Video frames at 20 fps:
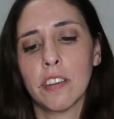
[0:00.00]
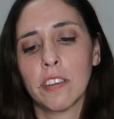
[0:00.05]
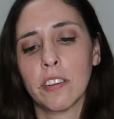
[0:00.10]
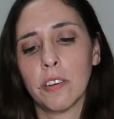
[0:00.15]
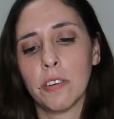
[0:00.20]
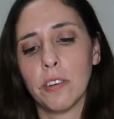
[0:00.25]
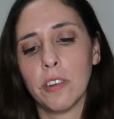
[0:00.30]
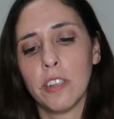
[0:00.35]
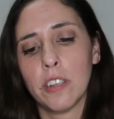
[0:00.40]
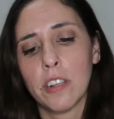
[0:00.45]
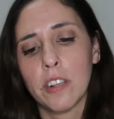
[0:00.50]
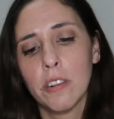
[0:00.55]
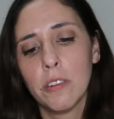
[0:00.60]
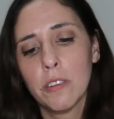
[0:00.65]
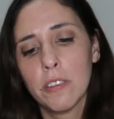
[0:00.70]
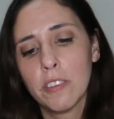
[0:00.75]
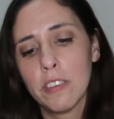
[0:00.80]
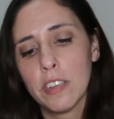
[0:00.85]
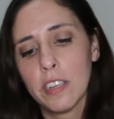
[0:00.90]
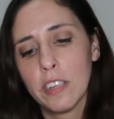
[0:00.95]
so it
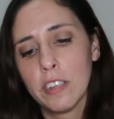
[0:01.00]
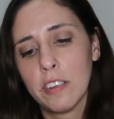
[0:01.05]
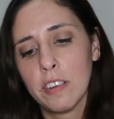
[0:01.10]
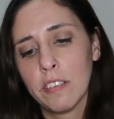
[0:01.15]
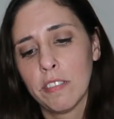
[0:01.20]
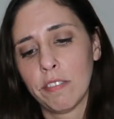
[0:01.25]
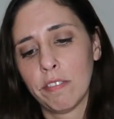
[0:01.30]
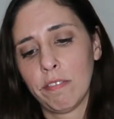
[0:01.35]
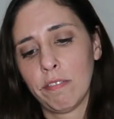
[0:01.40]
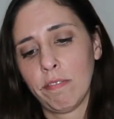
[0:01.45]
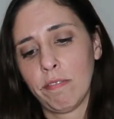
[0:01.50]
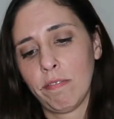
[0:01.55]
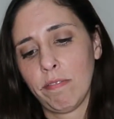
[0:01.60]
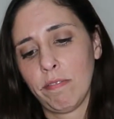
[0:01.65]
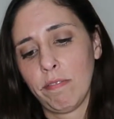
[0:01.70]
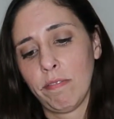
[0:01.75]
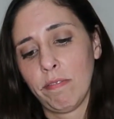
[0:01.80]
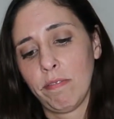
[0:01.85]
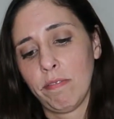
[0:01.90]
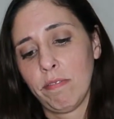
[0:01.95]
looks like
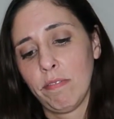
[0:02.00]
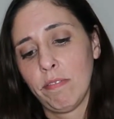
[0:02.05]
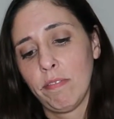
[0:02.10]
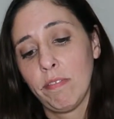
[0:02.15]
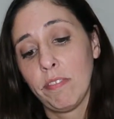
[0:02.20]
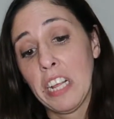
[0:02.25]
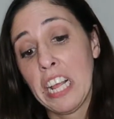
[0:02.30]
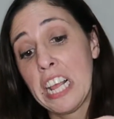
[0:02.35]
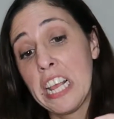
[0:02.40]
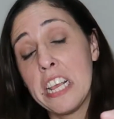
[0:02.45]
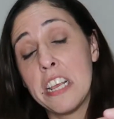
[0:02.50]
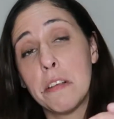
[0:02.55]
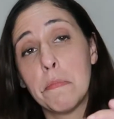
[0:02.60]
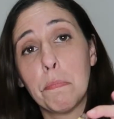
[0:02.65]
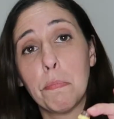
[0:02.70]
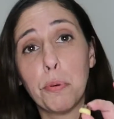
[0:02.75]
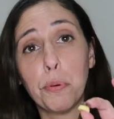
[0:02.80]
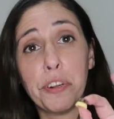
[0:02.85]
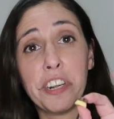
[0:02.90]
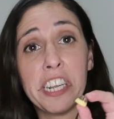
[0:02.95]
a
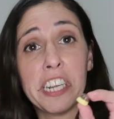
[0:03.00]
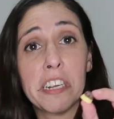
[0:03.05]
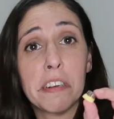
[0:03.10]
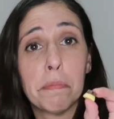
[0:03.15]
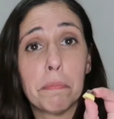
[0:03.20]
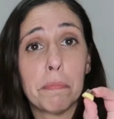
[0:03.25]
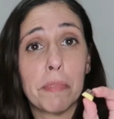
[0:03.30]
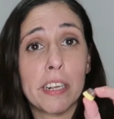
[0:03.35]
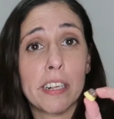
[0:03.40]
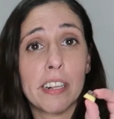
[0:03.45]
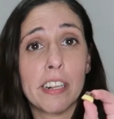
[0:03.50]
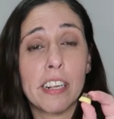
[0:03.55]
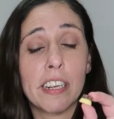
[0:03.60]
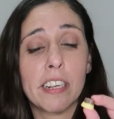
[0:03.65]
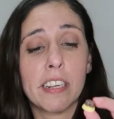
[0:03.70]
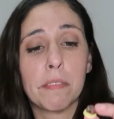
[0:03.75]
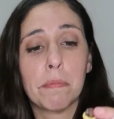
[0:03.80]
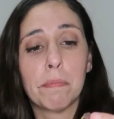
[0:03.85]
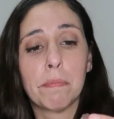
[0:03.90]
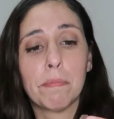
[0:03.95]
pudding, but
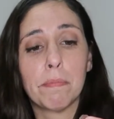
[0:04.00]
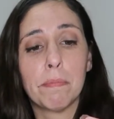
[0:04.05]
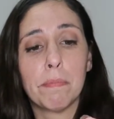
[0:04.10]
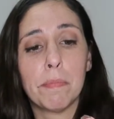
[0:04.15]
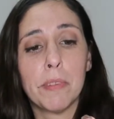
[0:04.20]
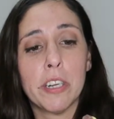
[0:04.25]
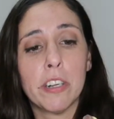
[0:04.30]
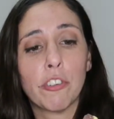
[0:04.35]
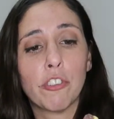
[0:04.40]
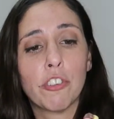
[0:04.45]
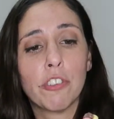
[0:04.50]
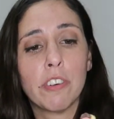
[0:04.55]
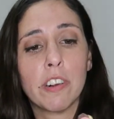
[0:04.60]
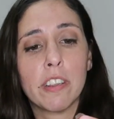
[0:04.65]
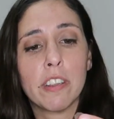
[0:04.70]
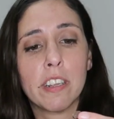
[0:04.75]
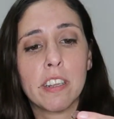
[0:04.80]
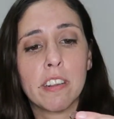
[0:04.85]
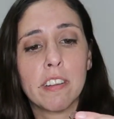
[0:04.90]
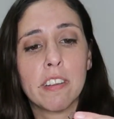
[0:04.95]
like miniature.
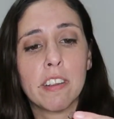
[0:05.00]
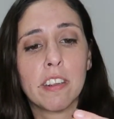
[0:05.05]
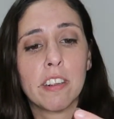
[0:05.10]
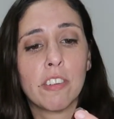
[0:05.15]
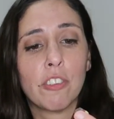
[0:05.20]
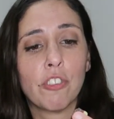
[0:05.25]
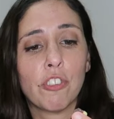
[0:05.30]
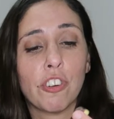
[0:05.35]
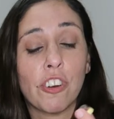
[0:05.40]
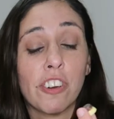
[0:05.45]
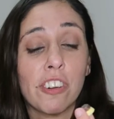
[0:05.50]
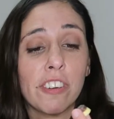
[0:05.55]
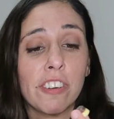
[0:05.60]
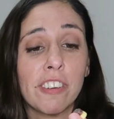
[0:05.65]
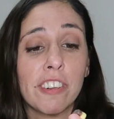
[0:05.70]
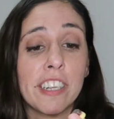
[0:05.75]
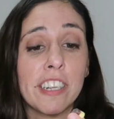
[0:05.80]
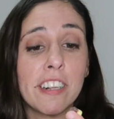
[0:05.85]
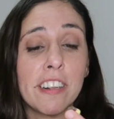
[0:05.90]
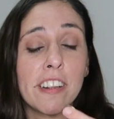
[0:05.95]
I think it's like
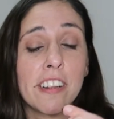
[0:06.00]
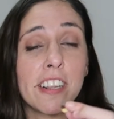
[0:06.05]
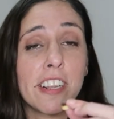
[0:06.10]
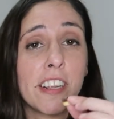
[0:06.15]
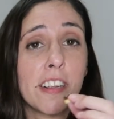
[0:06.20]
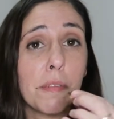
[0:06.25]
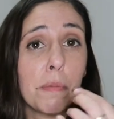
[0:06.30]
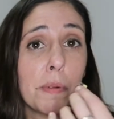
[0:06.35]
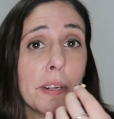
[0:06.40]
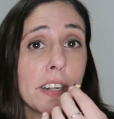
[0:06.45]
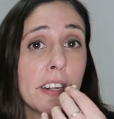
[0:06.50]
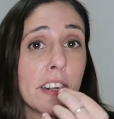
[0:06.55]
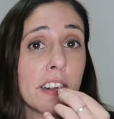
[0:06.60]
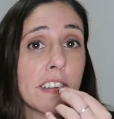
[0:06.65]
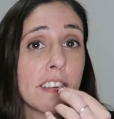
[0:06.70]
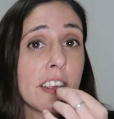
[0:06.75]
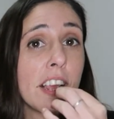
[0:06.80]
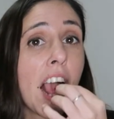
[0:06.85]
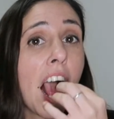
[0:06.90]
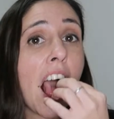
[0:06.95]
chocolatey, but
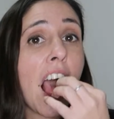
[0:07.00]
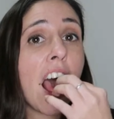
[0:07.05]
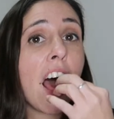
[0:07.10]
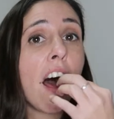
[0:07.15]
let's see.